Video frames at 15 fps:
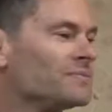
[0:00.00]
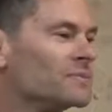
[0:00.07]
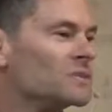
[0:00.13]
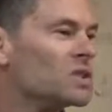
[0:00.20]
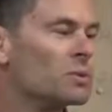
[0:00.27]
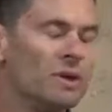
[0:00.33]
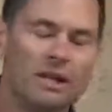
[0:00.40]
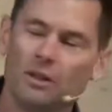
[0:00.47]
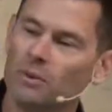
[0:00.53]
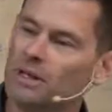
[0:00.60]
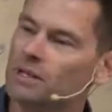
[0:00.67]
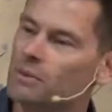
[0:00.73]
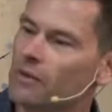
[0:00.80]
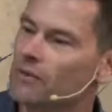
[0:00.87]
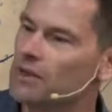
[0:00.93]
So we need the
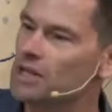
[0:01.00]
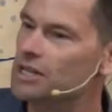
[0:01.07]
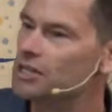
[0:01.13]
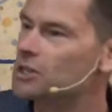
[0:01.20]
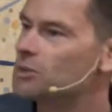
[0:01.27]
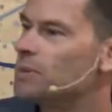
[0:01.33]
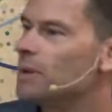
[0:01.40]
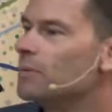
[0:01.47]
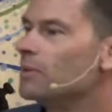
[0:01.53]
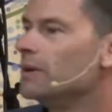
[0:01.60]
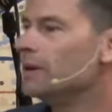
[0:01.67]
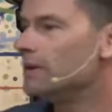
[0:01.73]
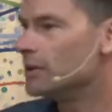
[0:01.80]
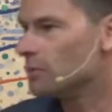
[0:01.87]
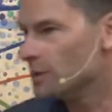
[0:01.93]
wisdom of indigenous people. We
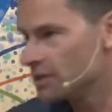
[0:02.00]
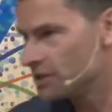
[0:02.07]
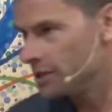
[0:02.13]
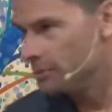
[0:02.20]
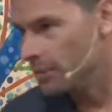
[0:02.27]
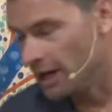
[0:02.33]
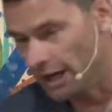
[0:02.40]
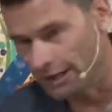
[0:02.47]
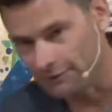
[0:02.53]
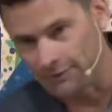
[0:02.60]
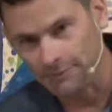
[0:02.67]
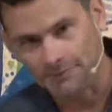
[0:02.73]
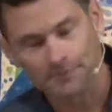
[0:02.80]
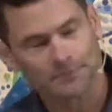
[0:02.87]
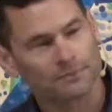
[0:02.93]
need the wisdom of
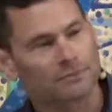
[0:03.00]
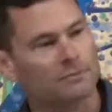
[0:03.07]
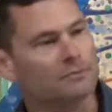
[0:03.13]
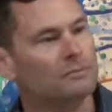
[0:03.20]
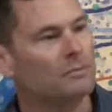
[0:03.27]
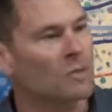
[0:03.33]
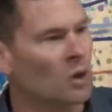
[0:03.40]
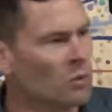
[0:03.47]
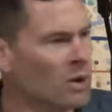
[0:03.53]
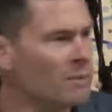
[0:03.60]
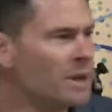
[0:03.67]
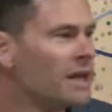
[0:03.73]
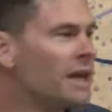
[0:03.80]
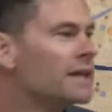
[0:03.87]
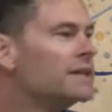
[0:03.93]

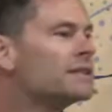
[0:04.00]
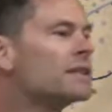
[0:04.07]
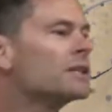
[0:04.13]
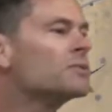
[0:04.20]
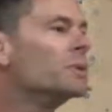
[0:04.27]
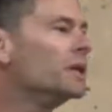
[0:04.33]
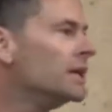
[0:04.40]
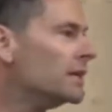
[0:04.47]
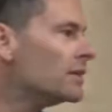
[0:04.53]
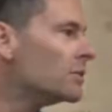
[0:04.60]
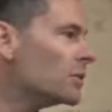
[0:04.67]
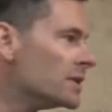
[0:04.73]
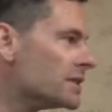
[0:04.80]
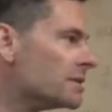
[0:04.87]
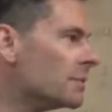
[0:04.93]
women. And he says we need the
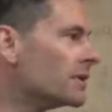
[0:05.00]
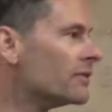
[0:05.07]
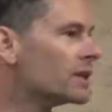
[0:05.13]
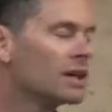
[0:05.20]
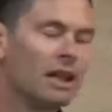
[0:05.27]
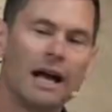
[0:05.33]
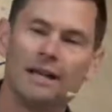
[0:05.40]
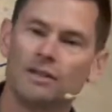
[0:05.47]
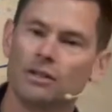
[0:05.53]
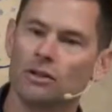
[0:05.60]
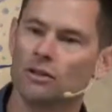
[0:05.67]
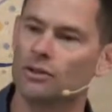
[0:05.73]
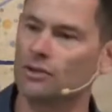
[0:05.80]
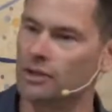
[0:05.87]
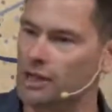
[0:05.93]
wisdom of the
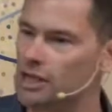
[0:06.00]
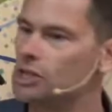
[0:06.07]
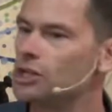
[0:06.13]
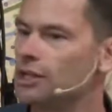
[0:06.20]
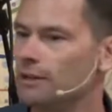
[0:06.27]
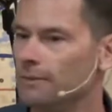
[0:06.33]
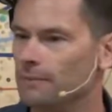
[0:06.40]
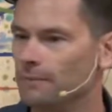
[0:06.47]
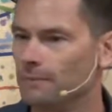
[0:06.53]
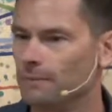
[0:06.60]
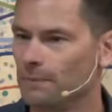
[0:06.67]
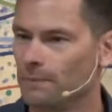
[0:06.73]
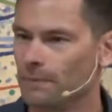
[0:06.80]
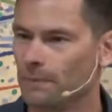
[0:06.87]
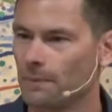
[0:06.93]
classical tradition.
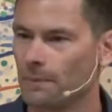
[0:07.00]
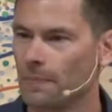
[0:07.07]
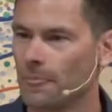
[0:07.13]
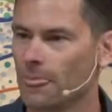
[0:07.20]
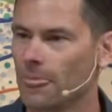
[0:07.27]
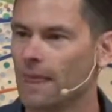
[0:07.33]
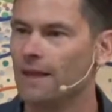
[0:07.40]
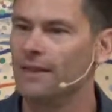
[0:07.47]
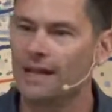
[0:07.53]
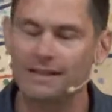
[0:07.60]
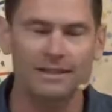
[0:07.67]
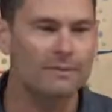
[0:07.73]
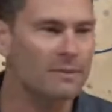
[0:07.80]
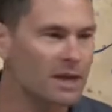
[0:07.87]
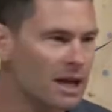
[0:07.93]
And
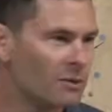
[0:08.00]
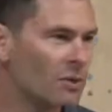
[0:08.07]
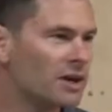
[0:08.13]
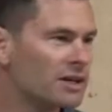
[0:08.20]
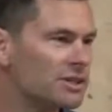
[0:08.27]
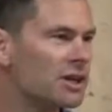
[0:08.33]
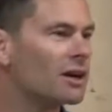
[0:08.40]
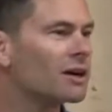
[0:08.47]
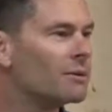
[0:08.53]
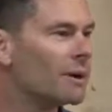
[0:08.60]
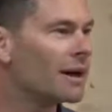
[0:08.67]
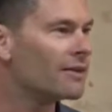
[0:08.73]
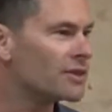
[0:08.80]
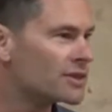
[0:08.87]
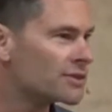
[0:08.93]
that's something I want to talk
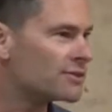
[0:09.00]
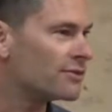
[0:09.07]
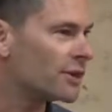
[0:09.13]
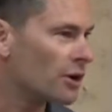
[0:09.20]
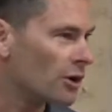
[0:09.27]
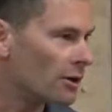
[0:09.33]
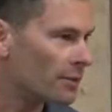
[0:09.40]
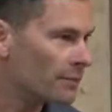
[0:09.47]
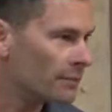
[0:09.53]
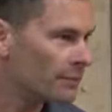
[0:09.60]
about this fall.